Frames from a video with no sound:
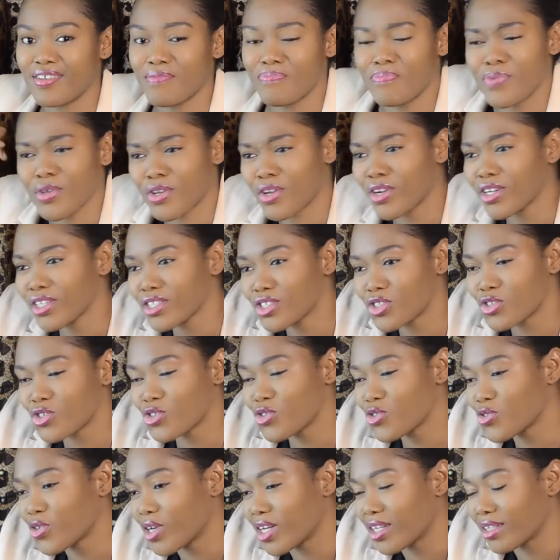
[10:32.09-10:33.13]
because
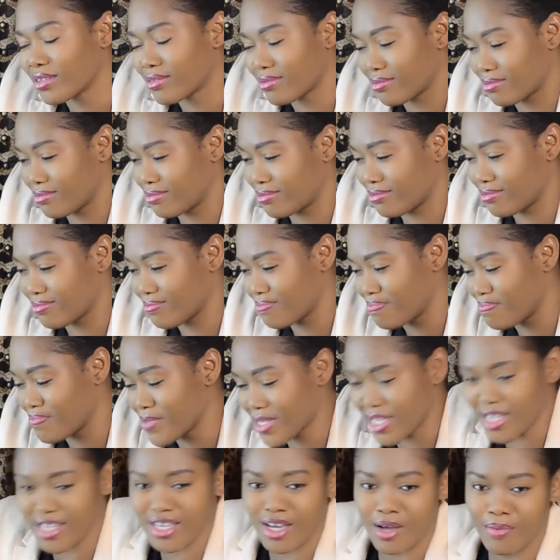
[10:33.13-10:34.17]
you are
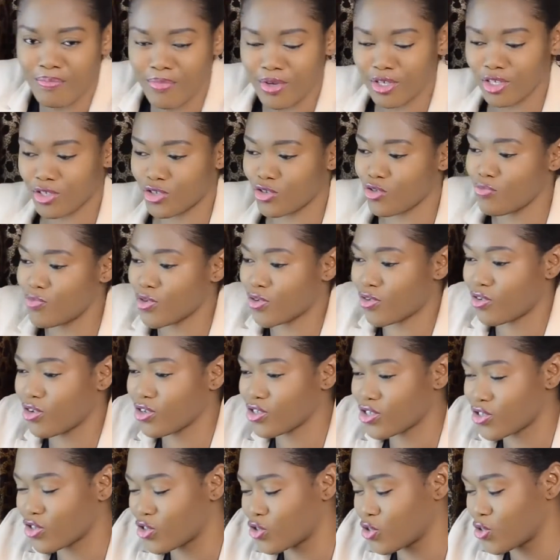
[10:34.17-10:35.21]
making her miss you,
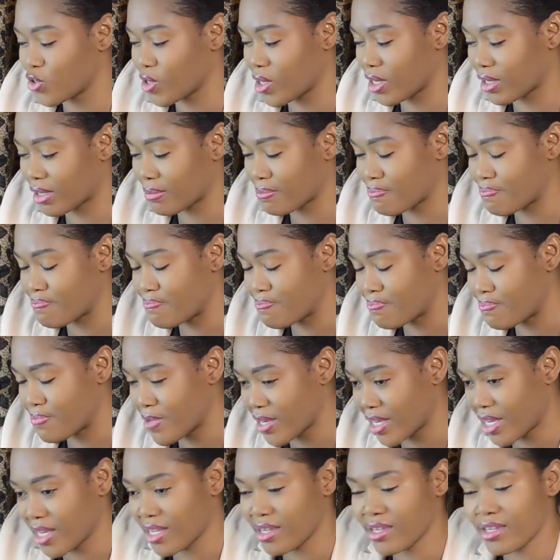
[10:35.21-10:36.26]
because you are
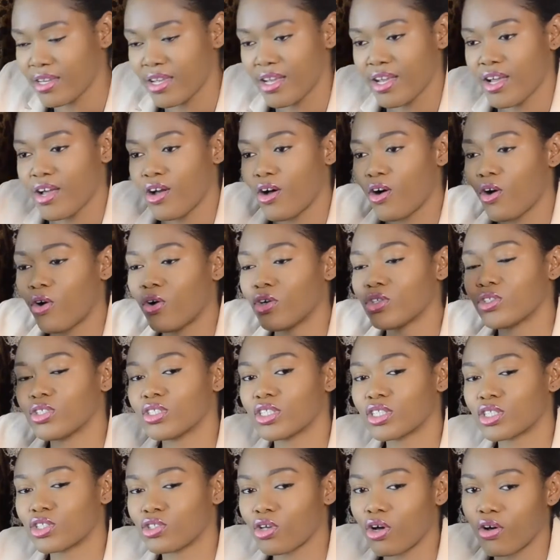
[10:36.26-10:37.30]
making all the
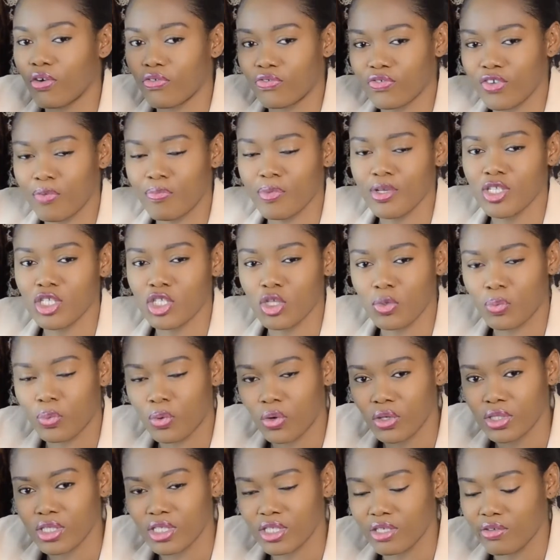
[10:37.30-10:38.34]
stuff, you're being
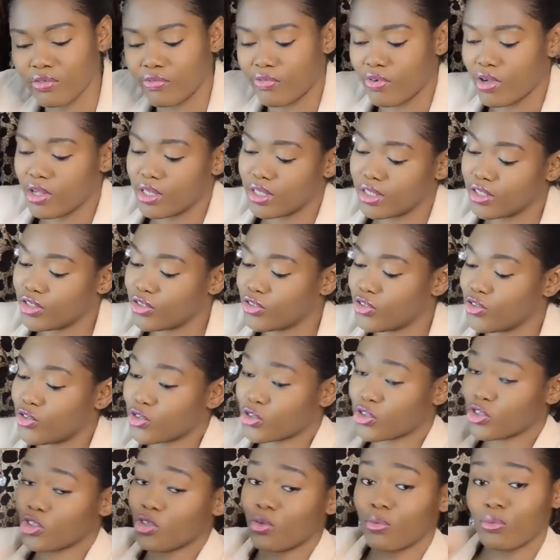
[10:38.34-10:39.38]
supportive,
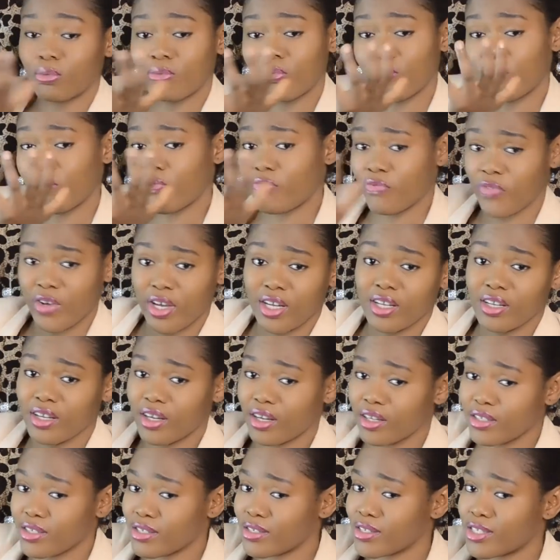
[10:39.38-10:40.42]
you're gonna find
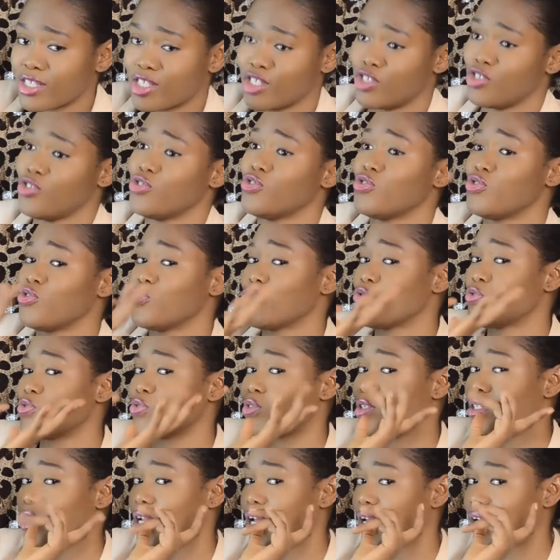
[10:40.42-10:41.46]
her seeing
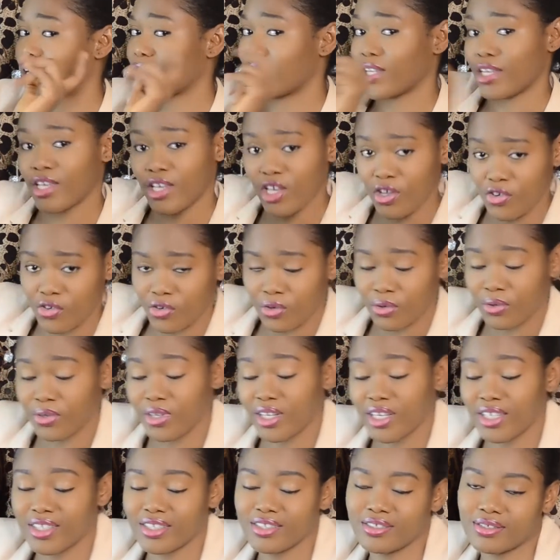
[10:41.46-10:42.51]
you like the hero
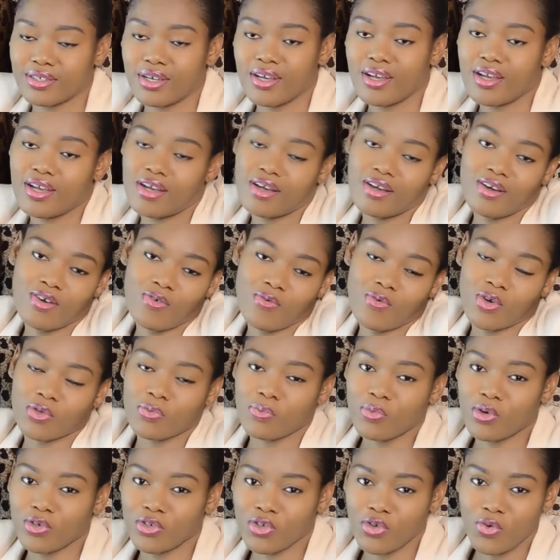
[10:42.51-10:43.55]
and what
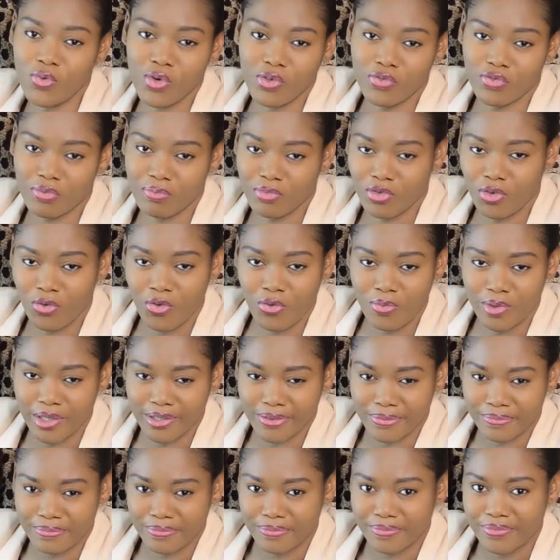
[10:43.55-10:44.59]
more do you want from your
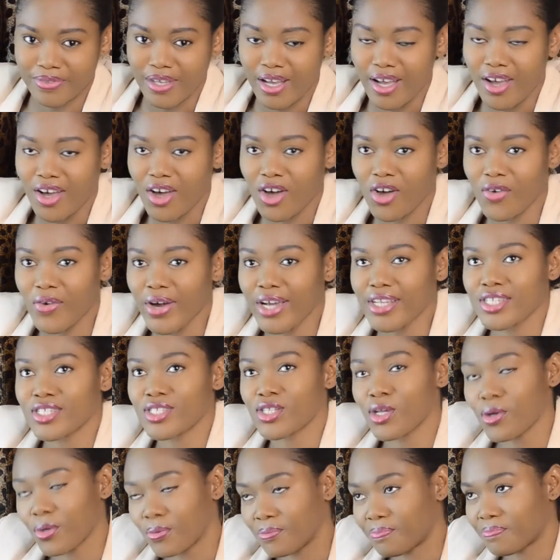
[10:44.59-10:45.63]
woman? All right,
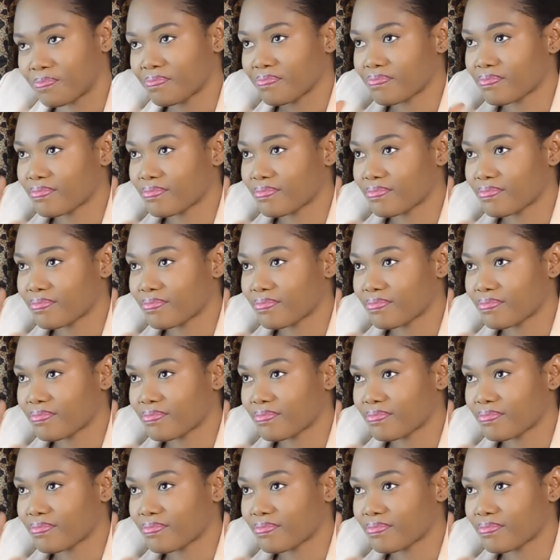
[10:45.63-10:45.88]
so